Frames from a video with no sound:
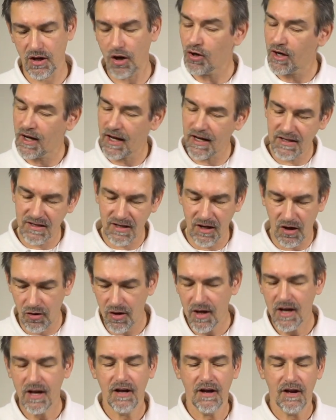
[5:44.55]
Okay,
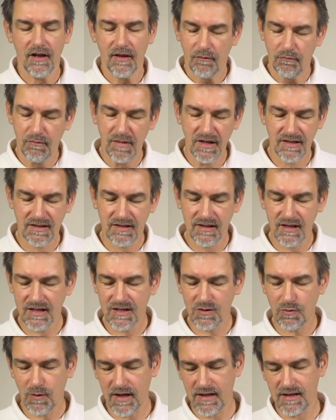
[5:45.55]
so missed
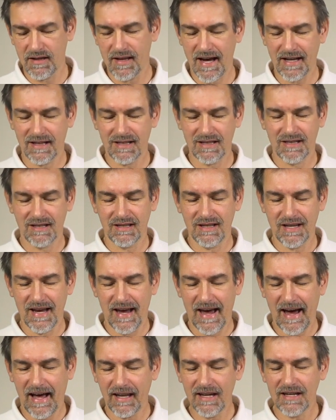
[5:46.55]
this one. That's
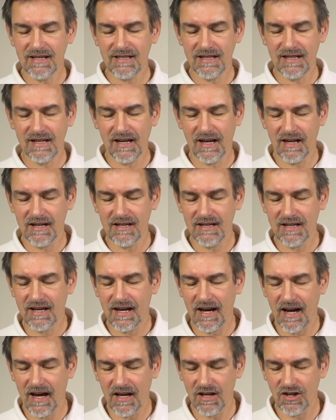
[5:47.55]
the LED
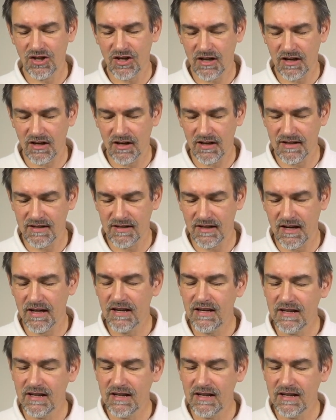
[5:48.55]
indications